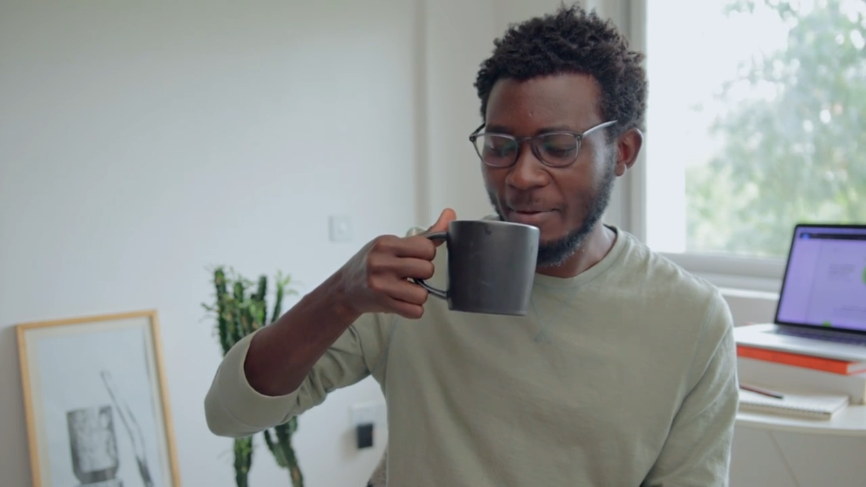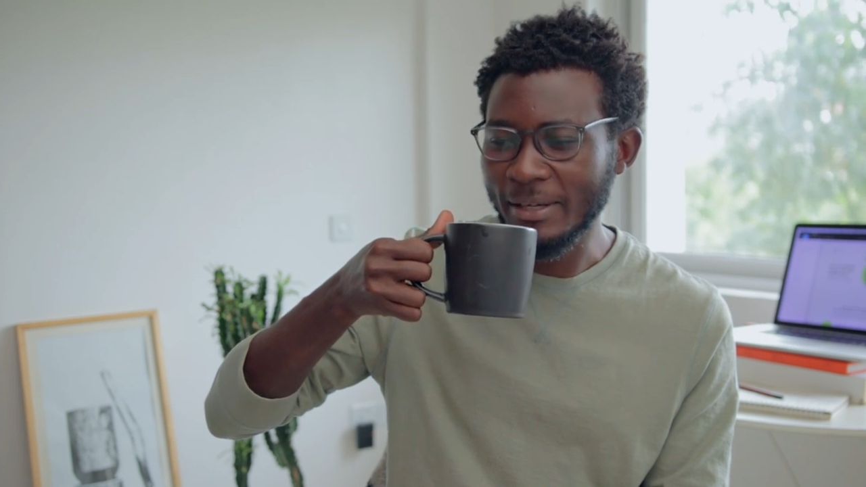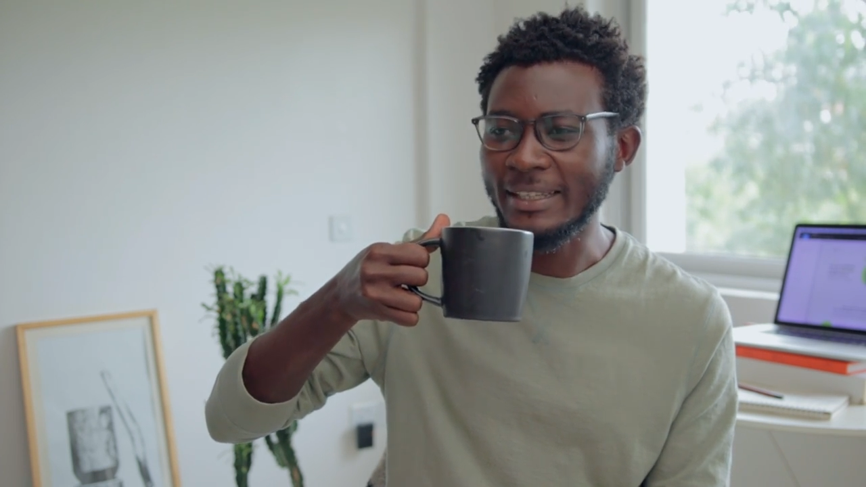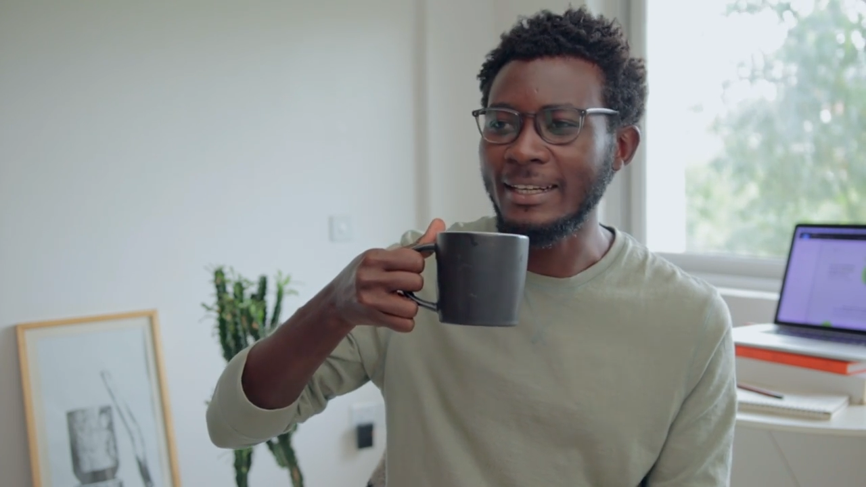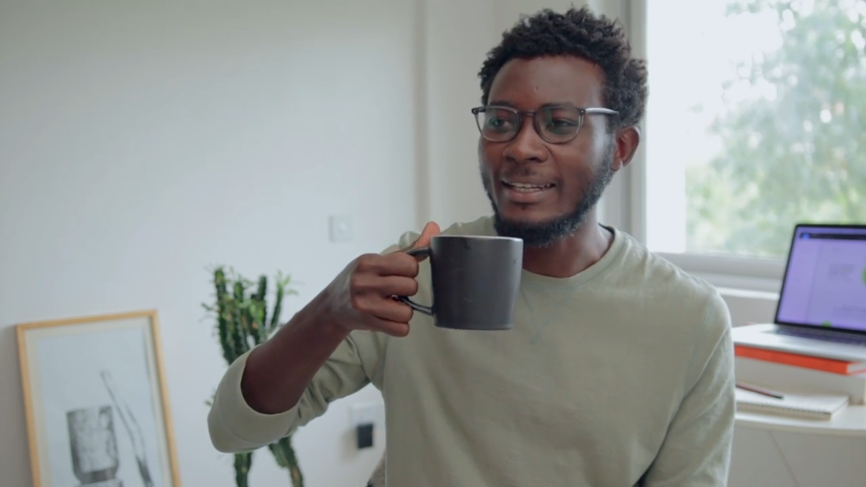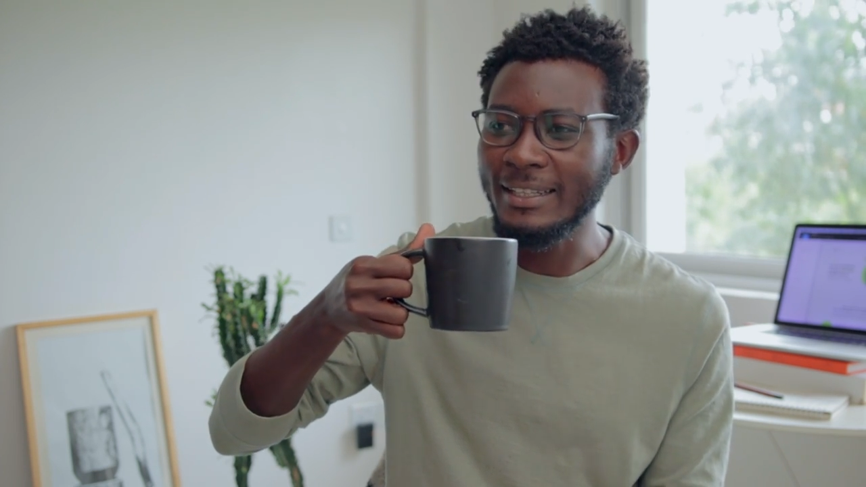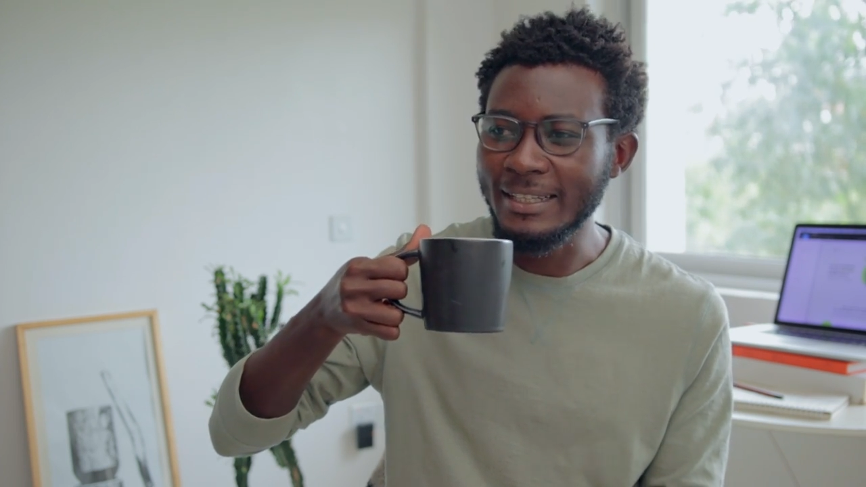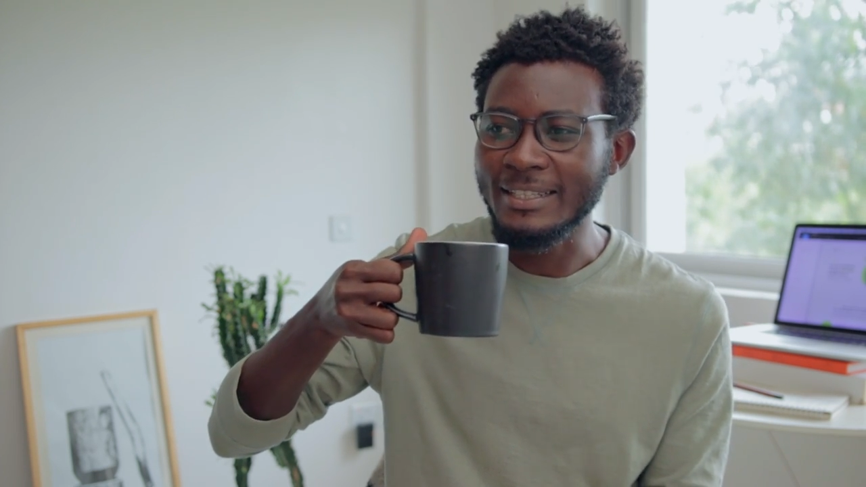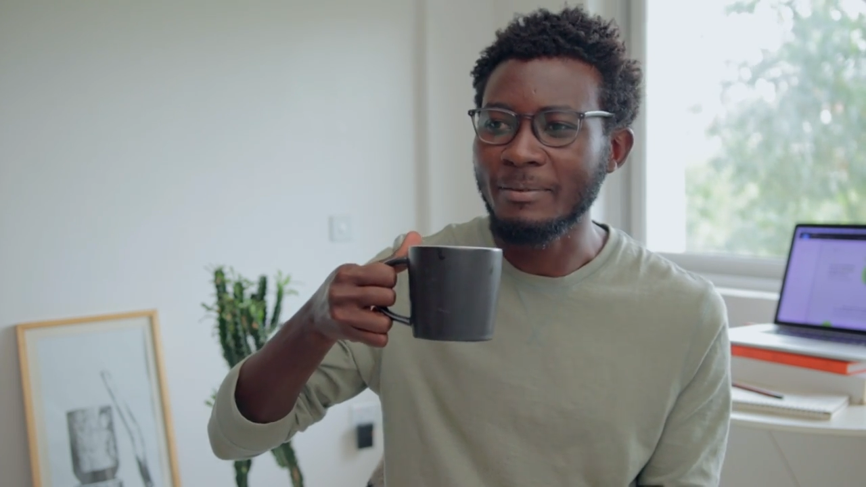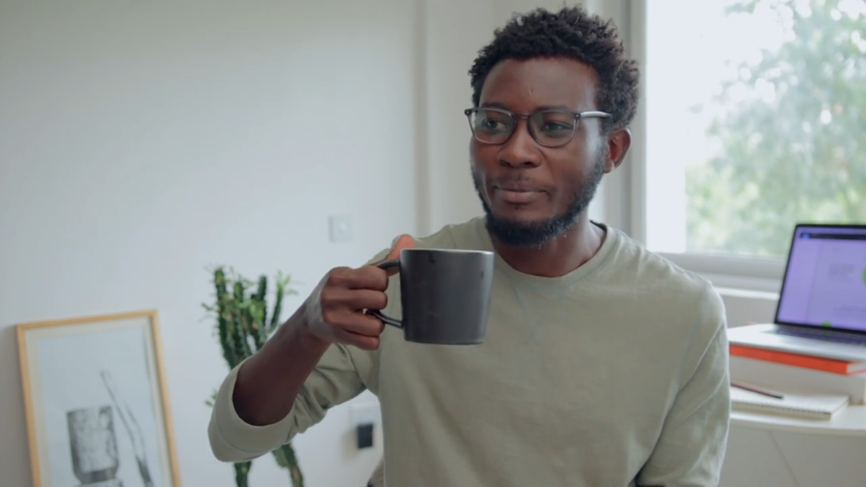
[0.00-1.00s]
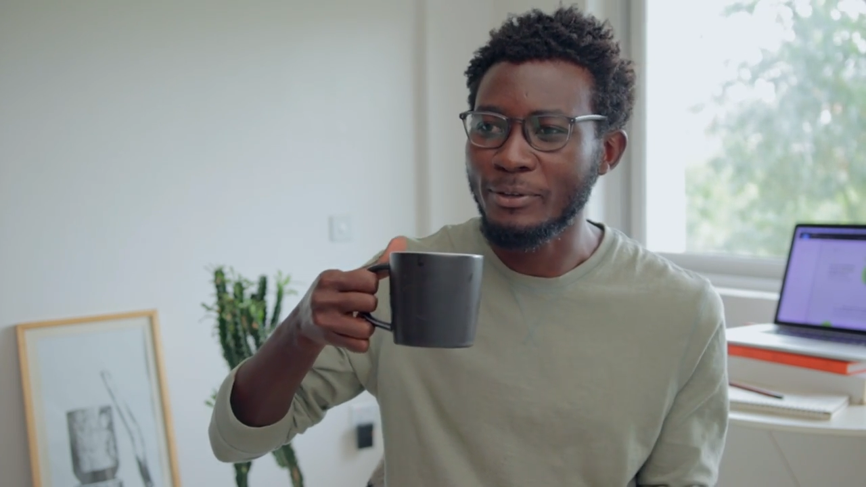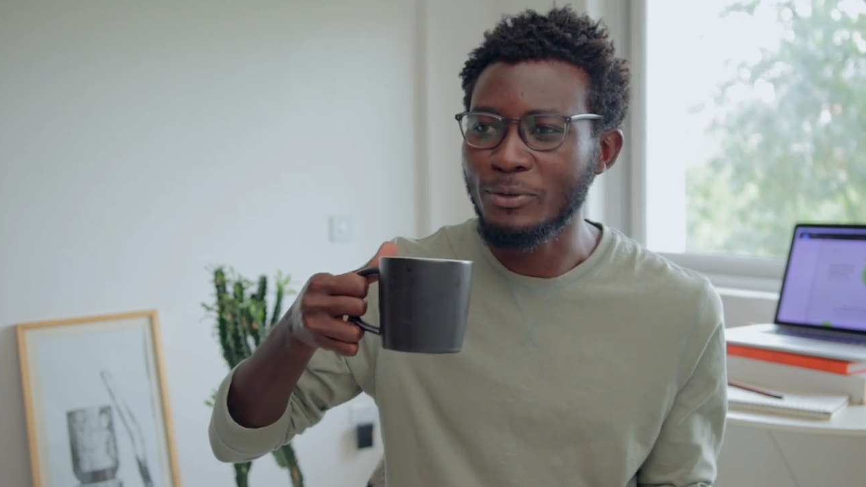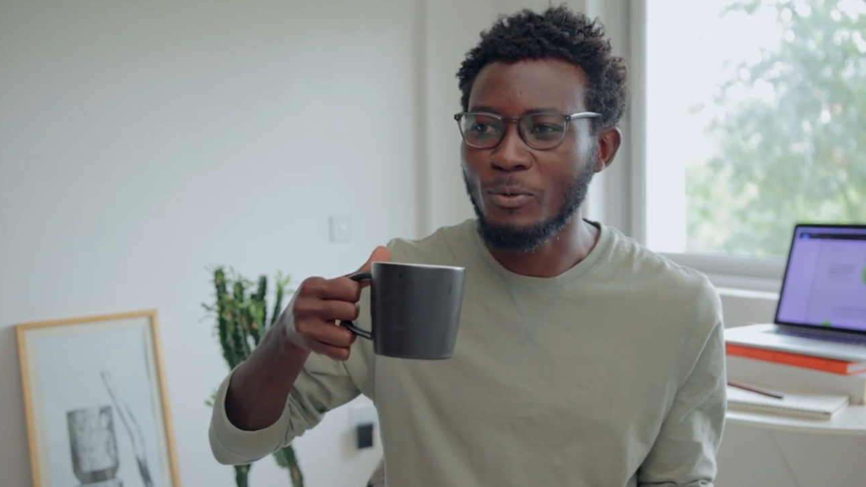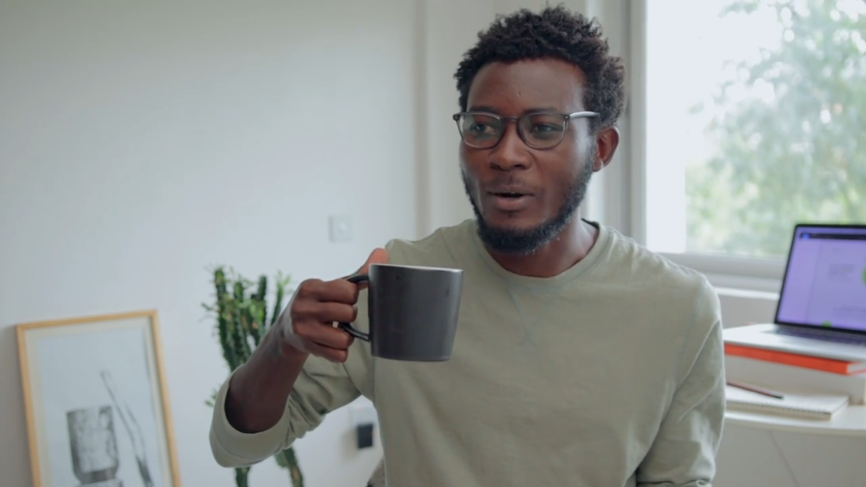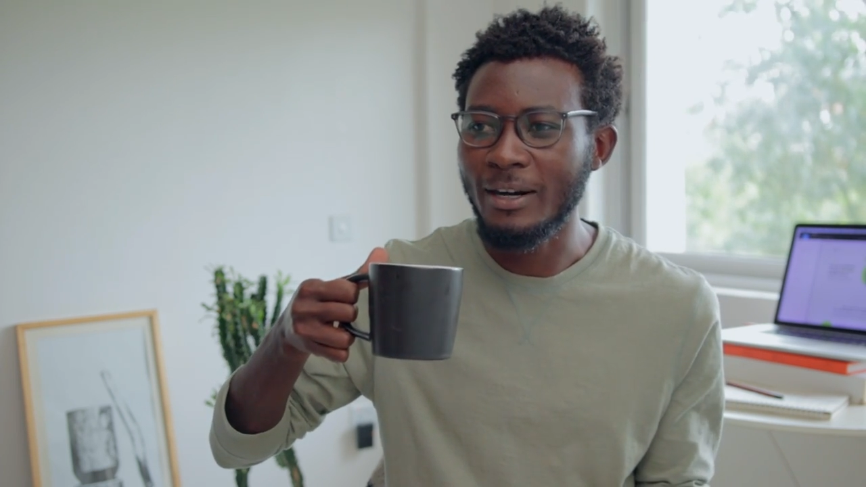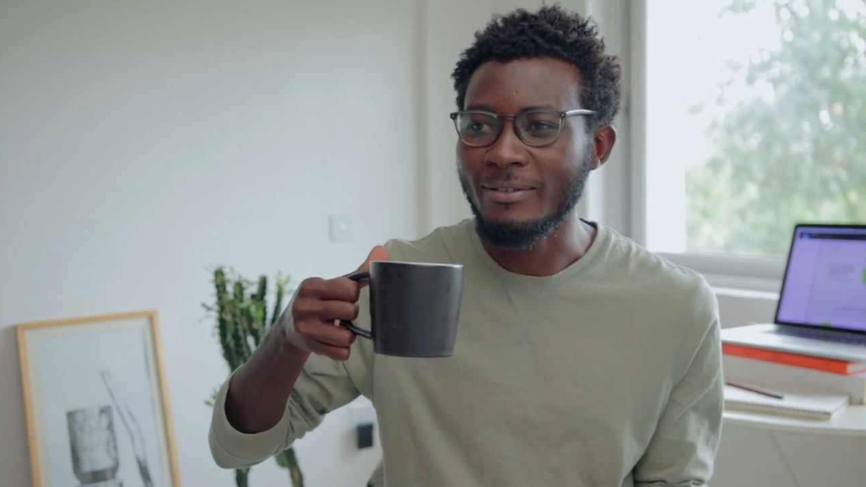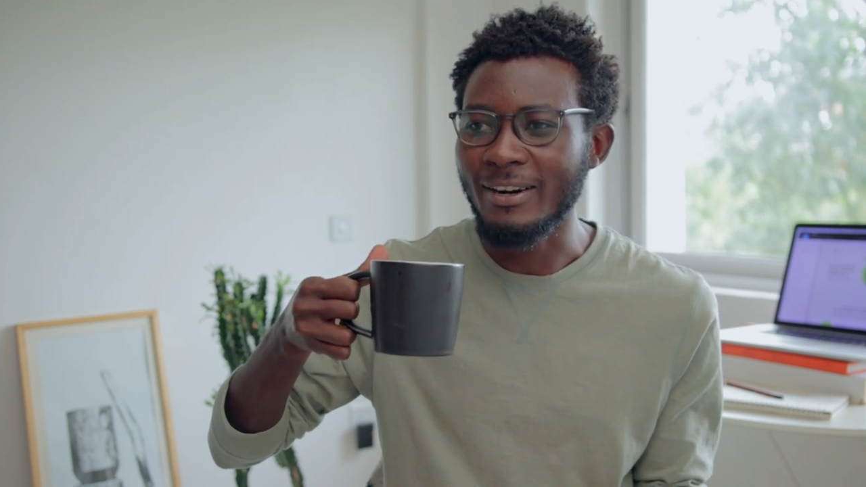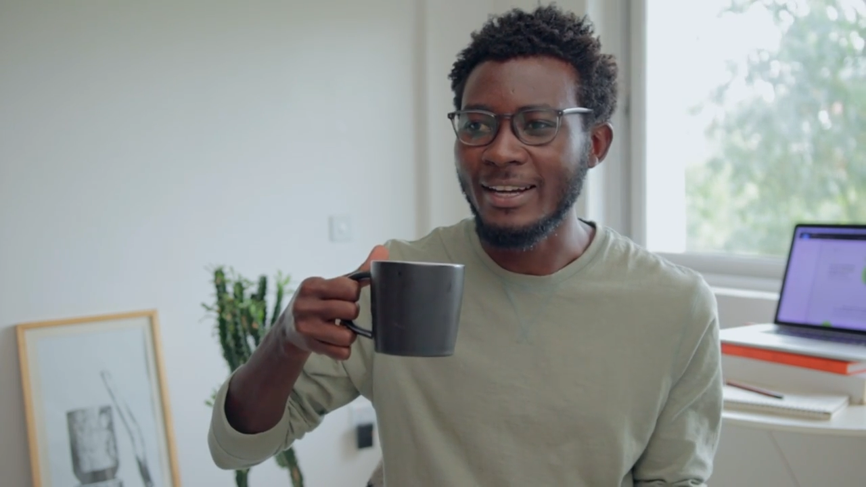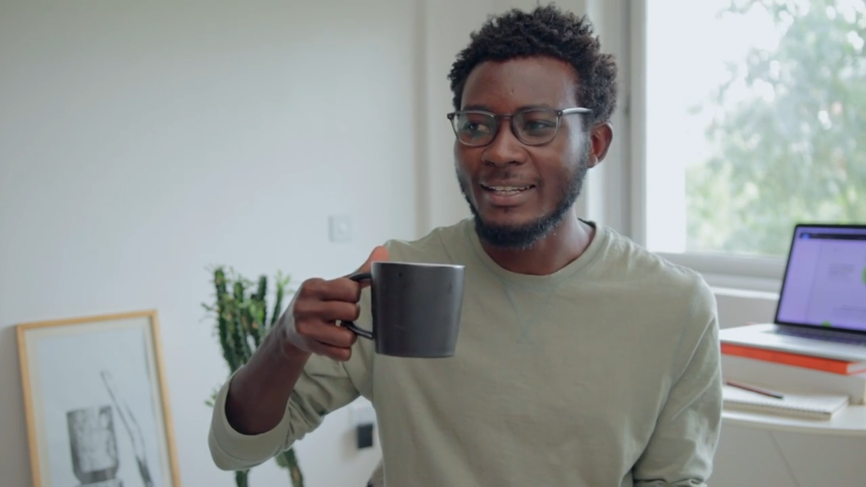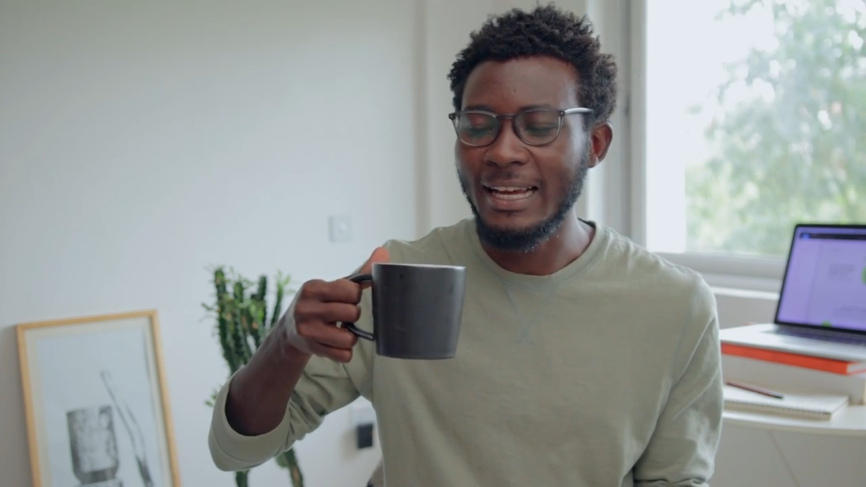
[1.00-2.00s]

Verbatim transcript: I mean, the link is supposed to work, right?